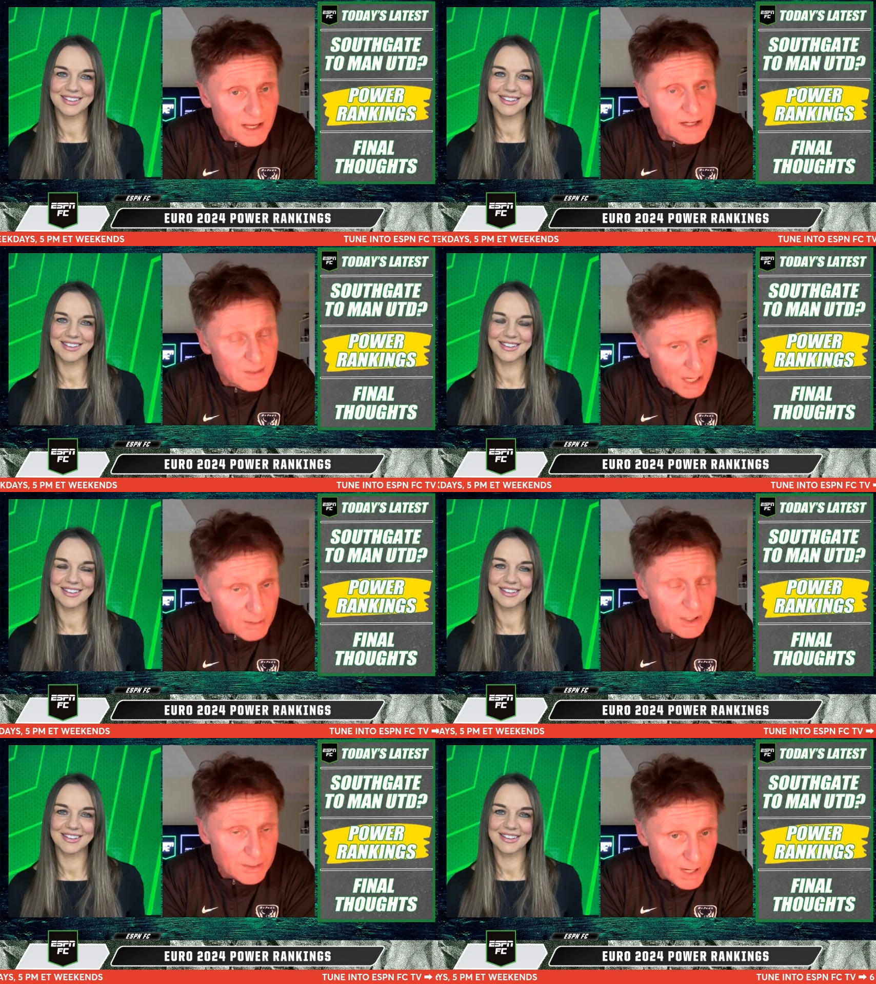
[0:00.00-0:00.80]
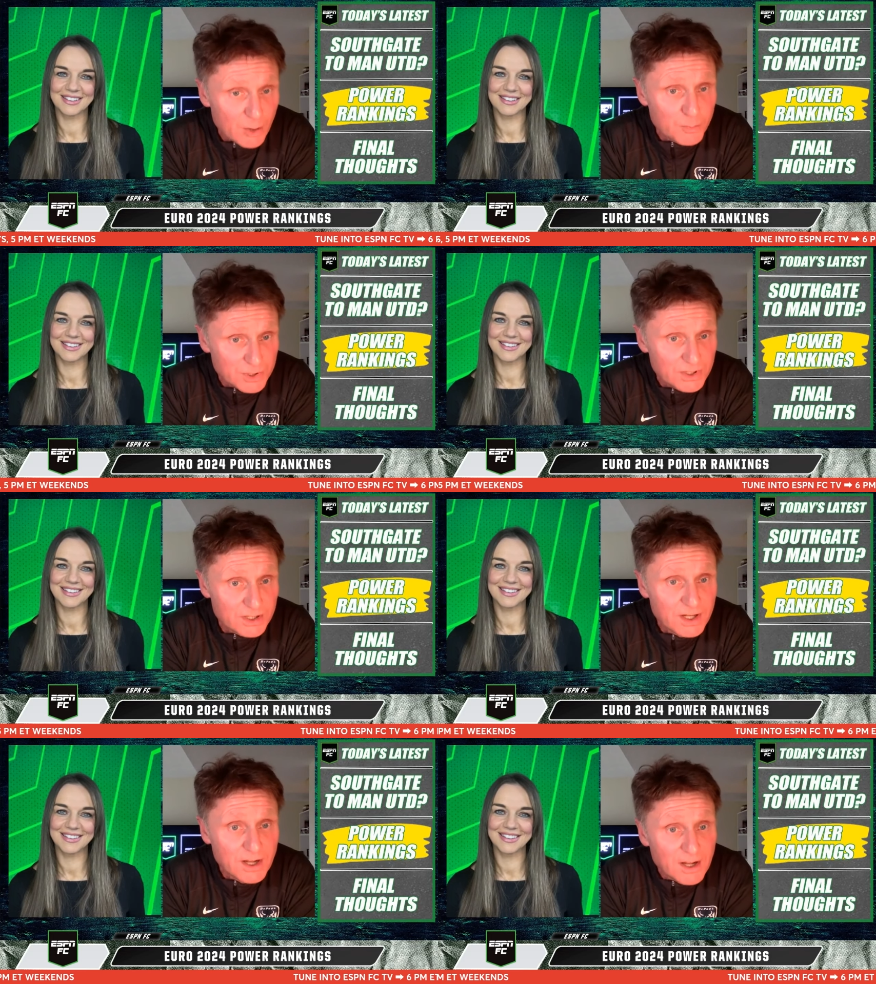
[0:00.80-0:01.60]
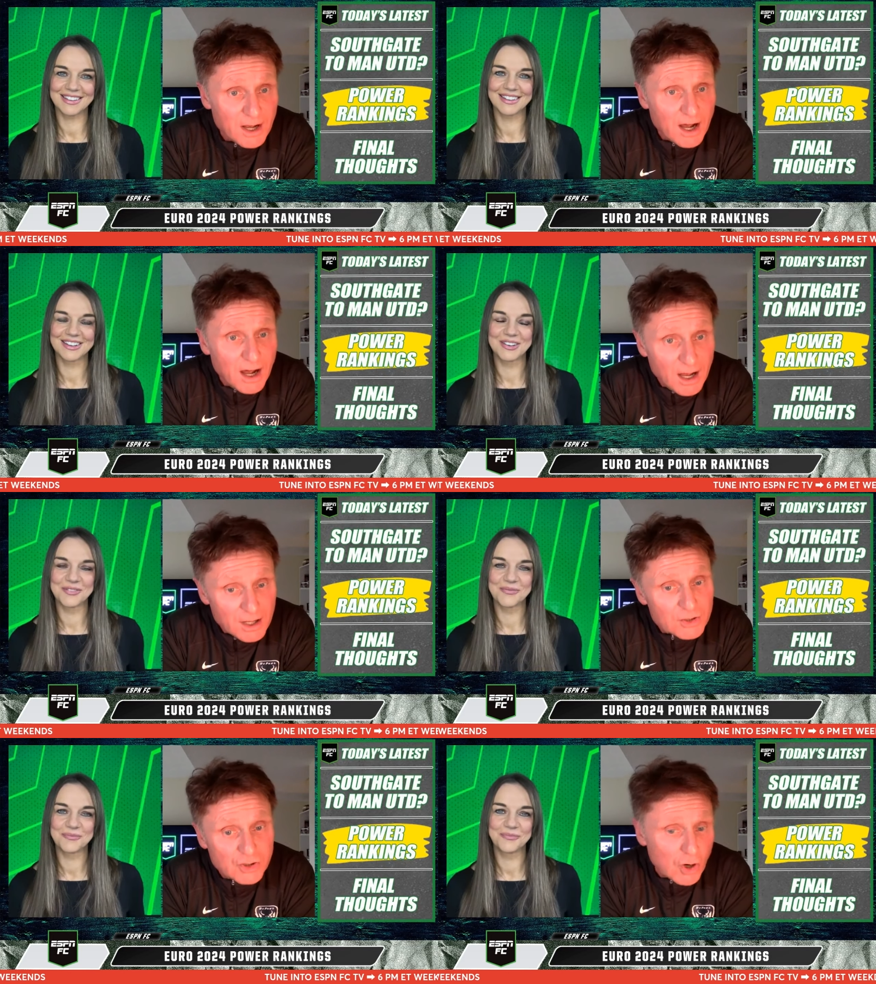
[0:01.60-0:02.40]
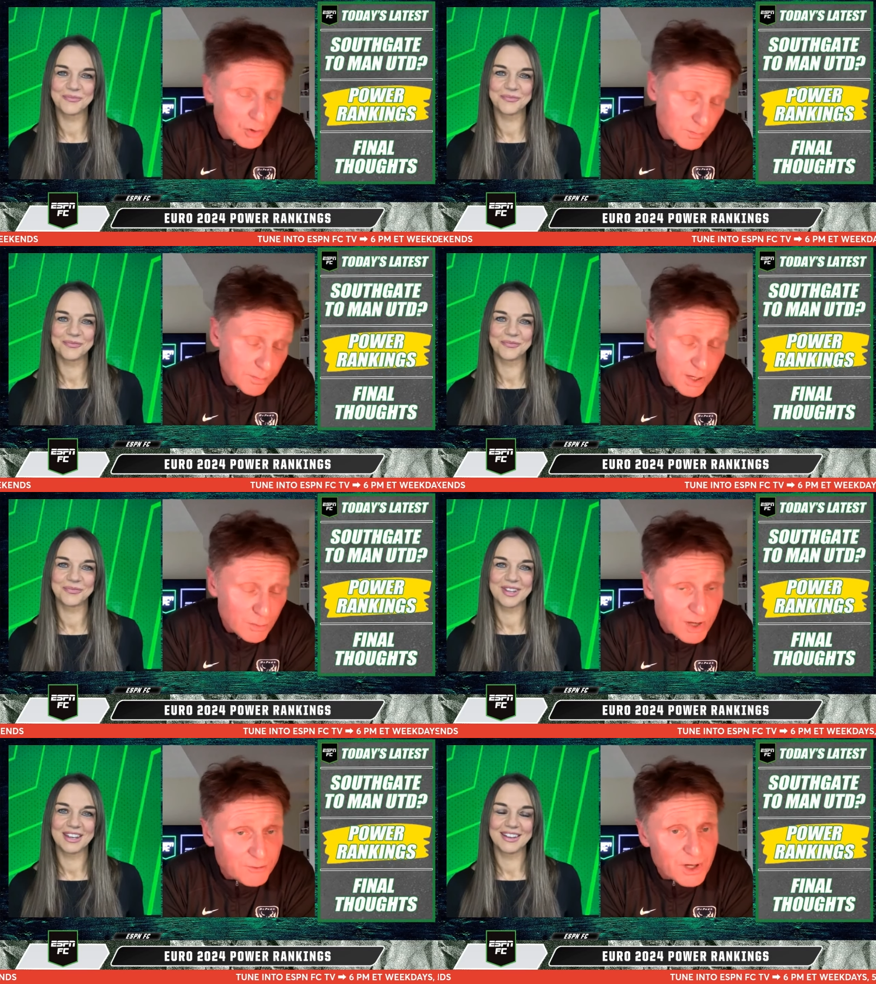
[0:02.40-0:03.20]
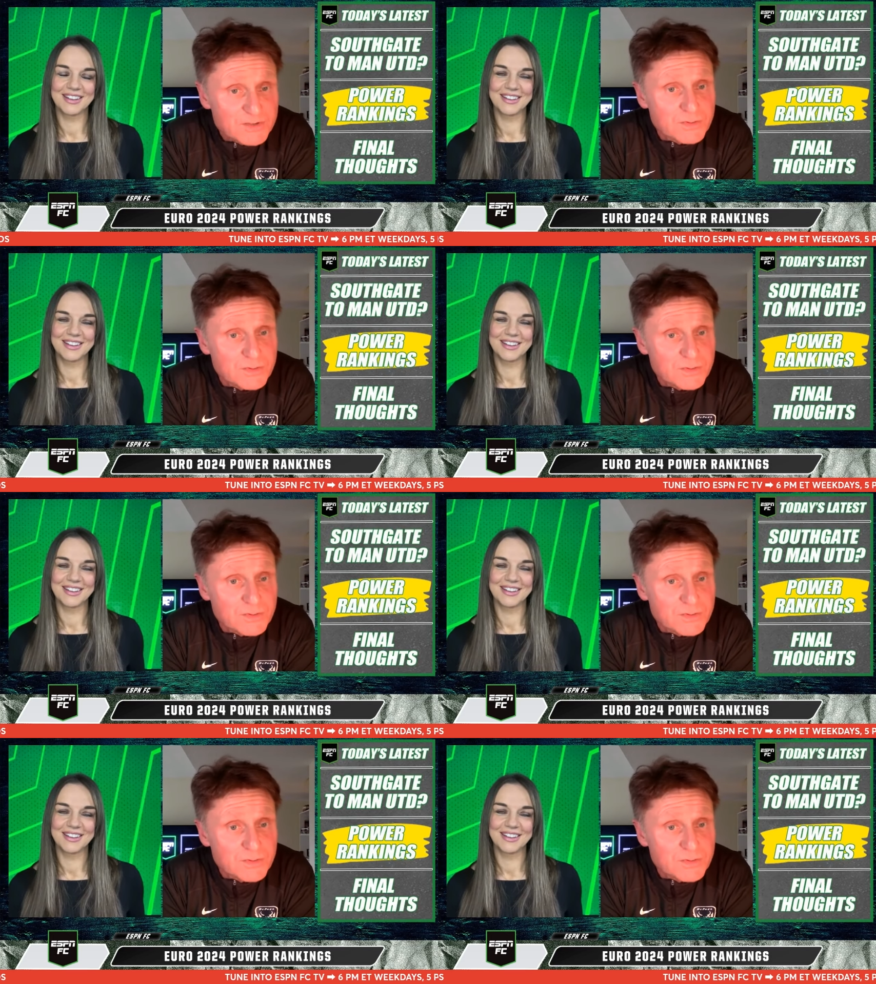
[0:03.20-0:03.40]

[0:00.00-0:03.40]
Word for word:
Speaker 1: And in my opinion, it showed. By the way, France